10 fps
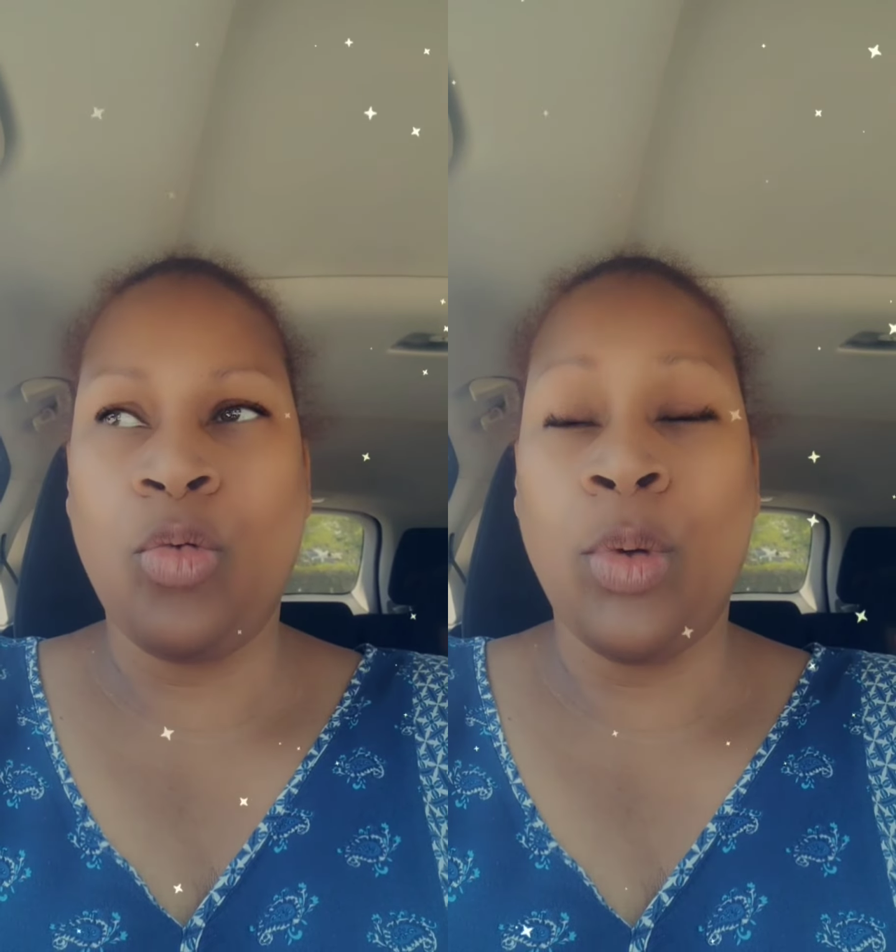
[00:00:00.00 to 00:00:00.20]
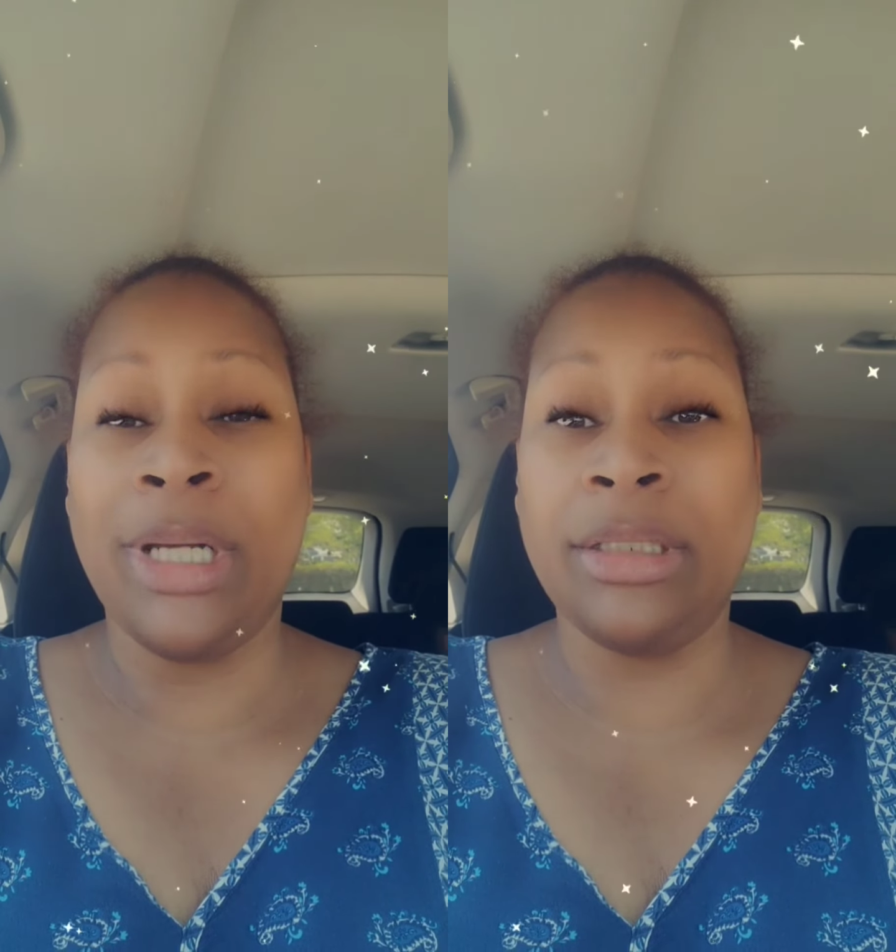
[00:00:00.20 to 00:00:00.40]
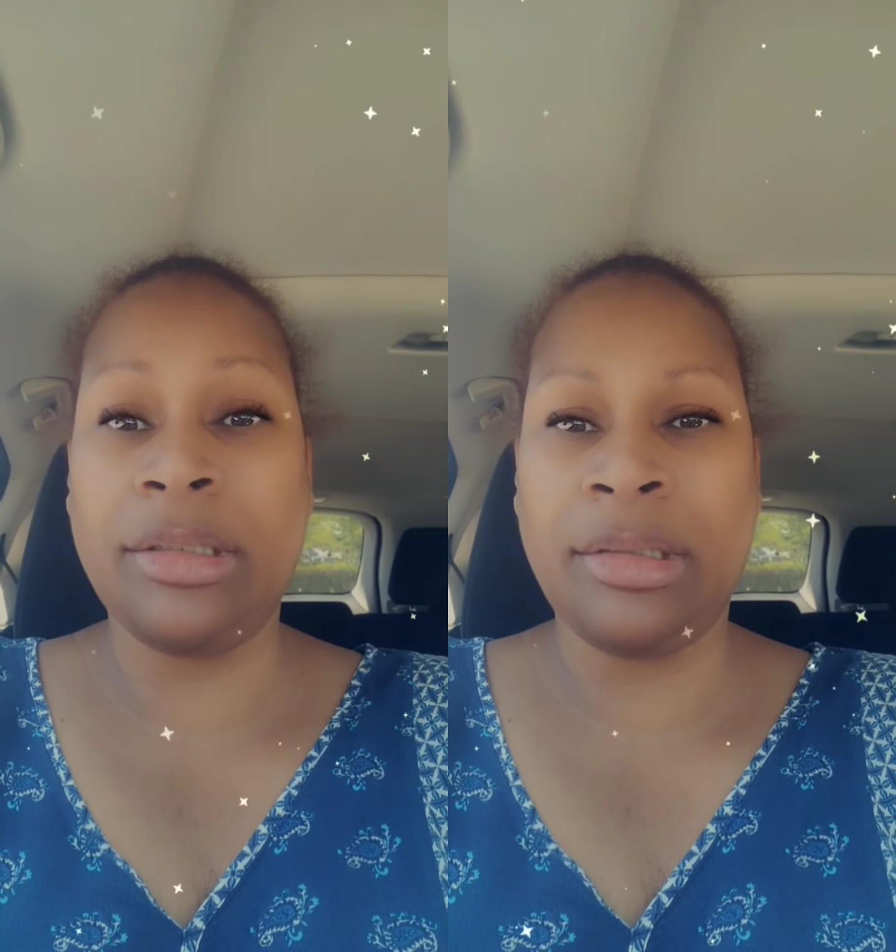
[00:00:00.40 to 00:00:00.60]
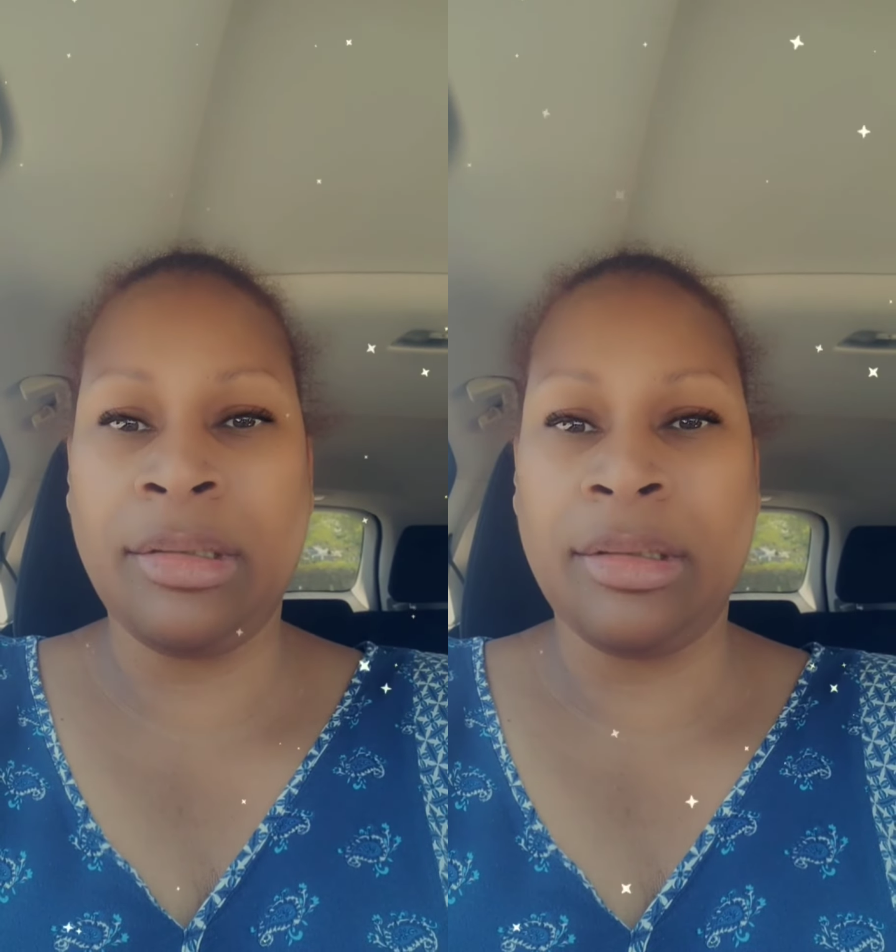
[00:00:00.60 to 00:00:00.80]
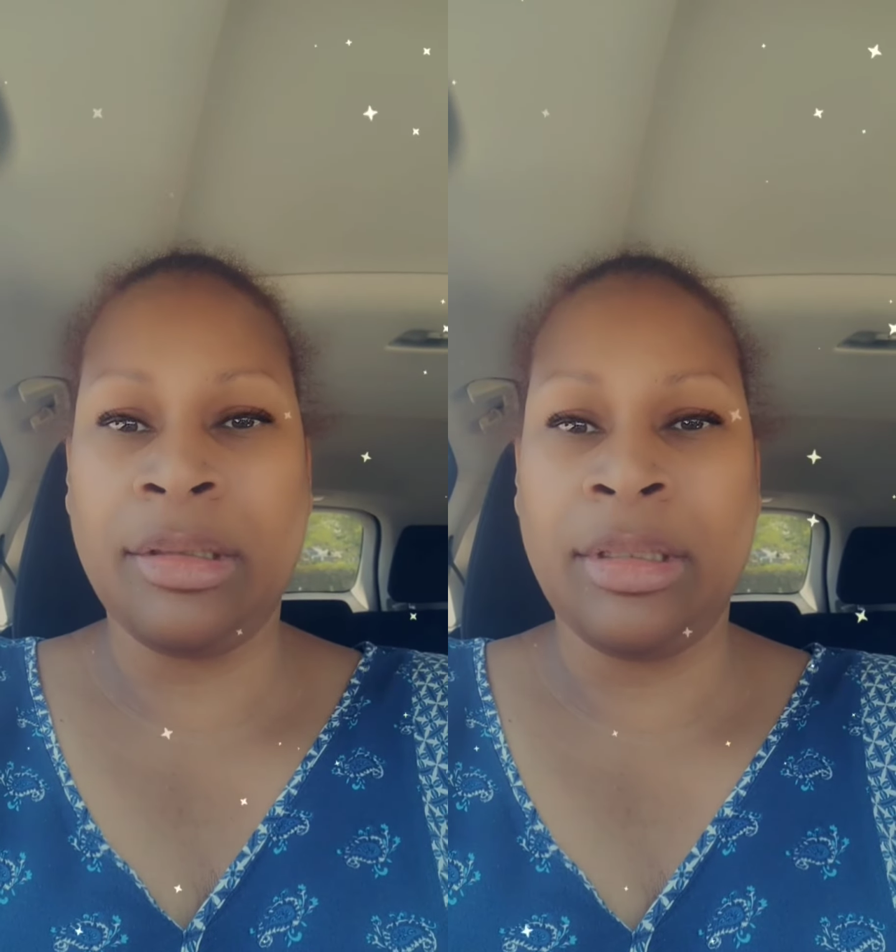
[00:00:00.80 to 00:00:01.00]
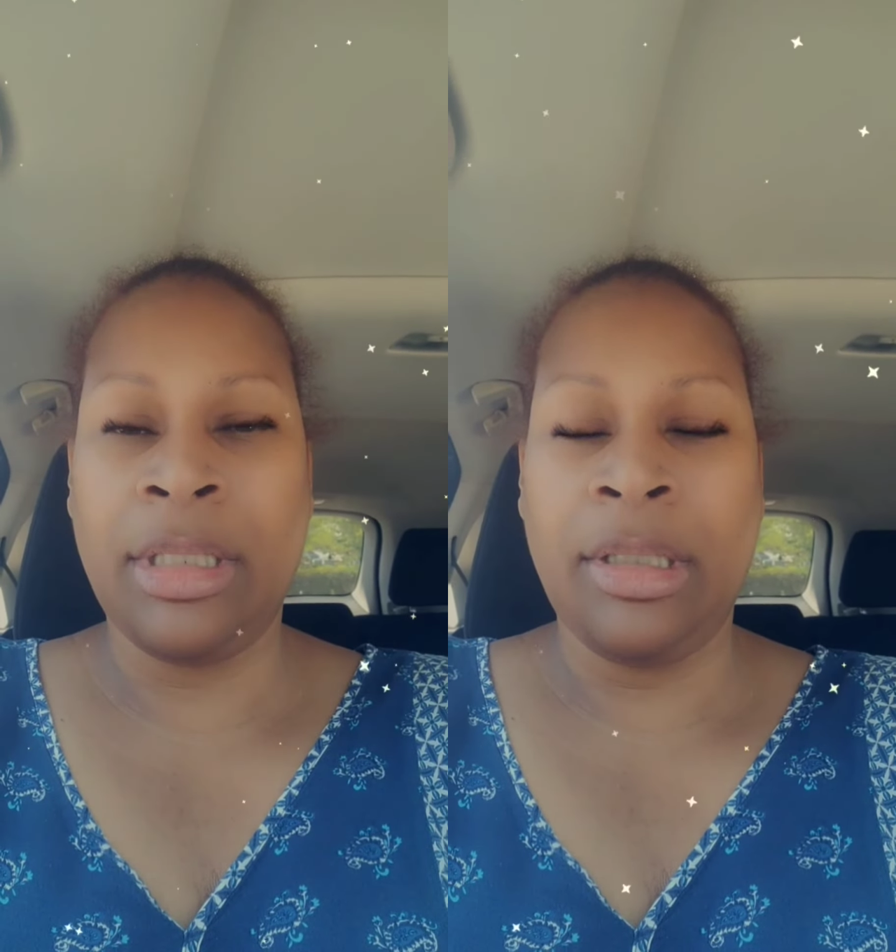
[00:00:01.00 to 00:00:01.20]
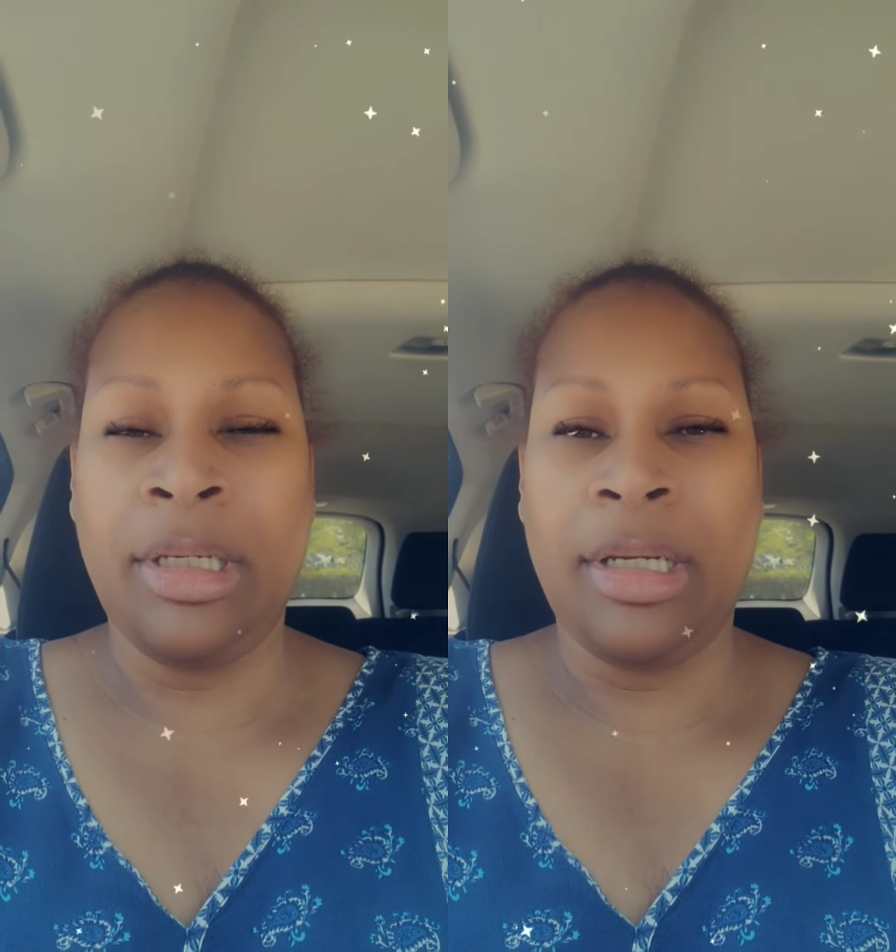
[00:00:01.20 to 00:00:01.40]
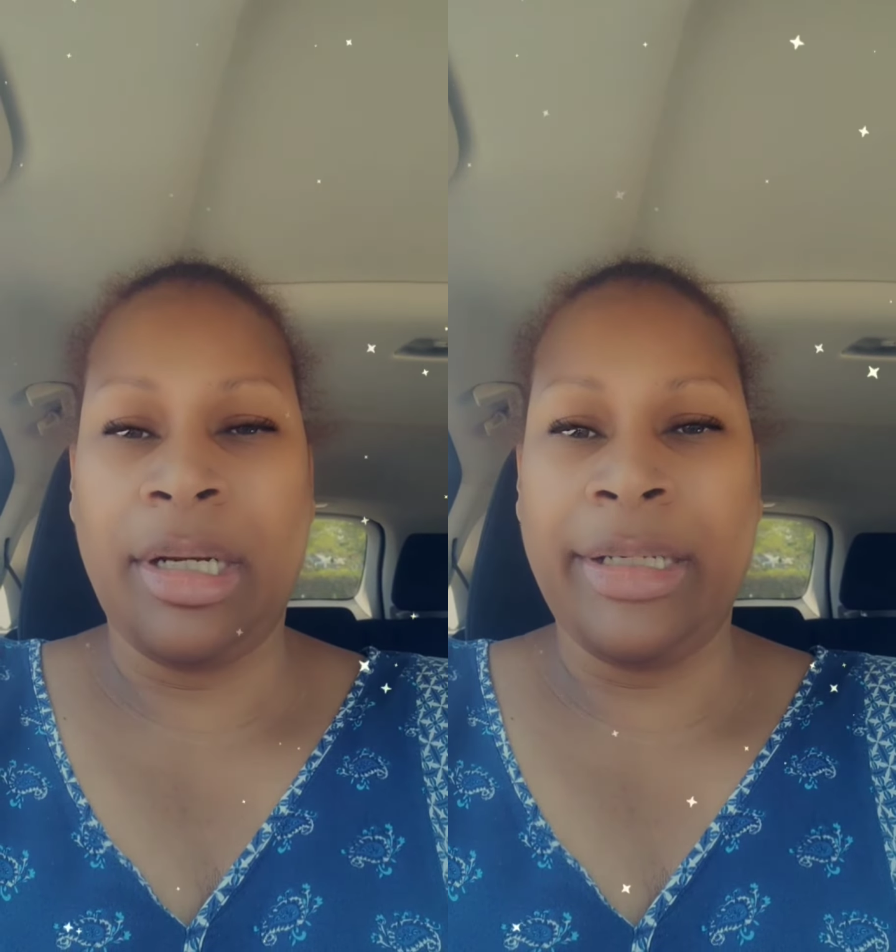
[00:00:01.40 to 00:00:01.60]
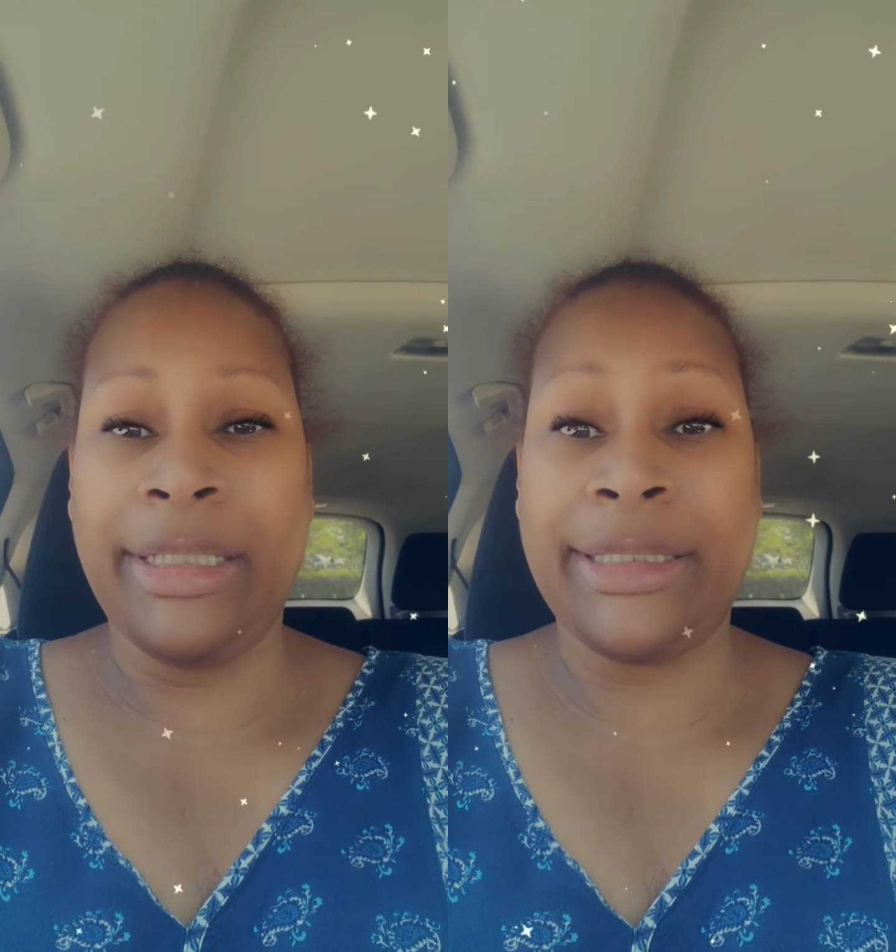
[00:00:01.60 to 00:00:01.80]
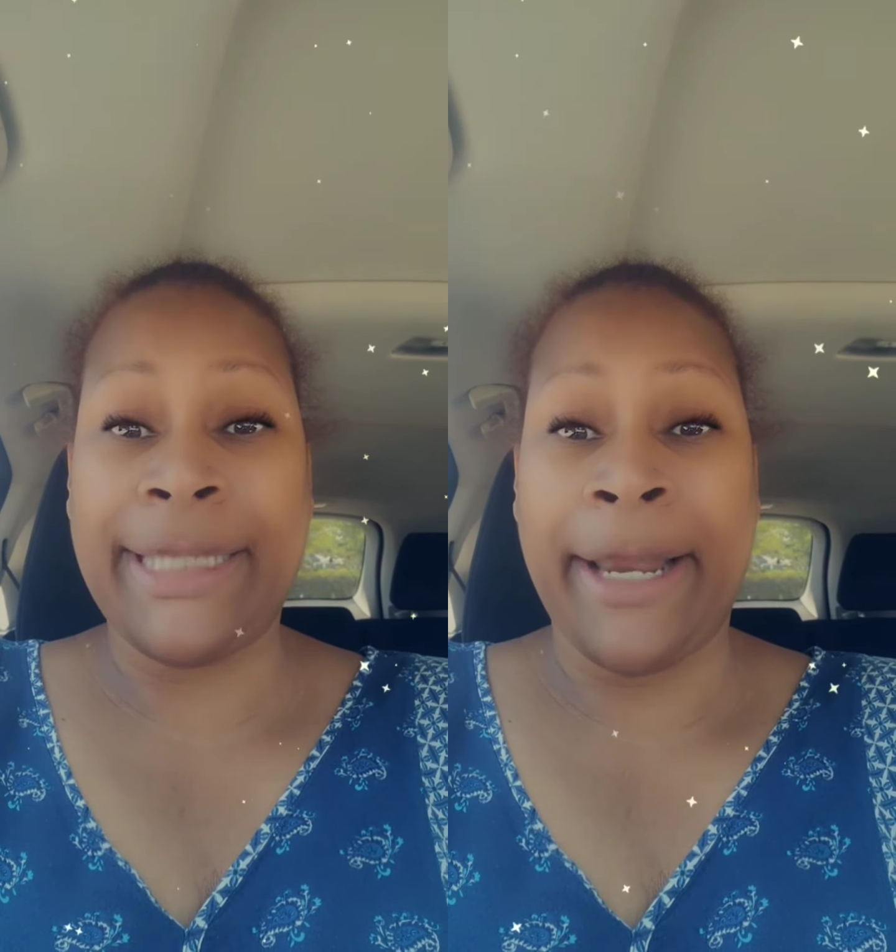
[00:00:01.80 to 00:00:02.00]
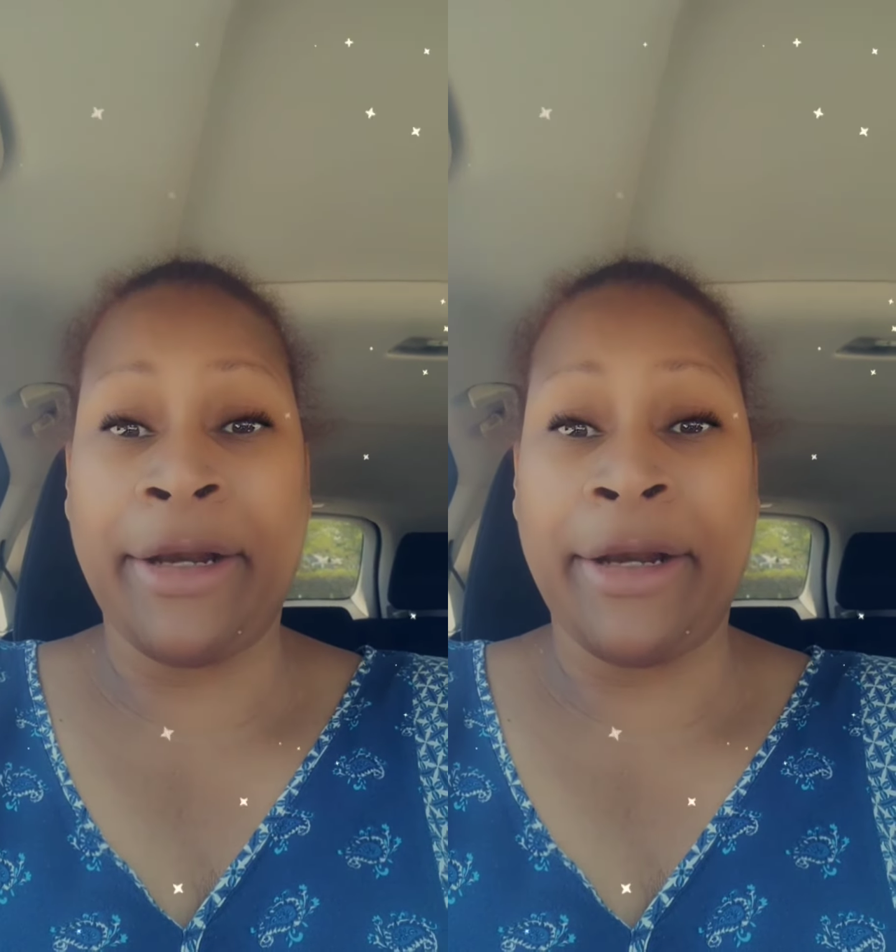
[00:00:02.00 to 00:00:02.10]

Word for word: once and then sat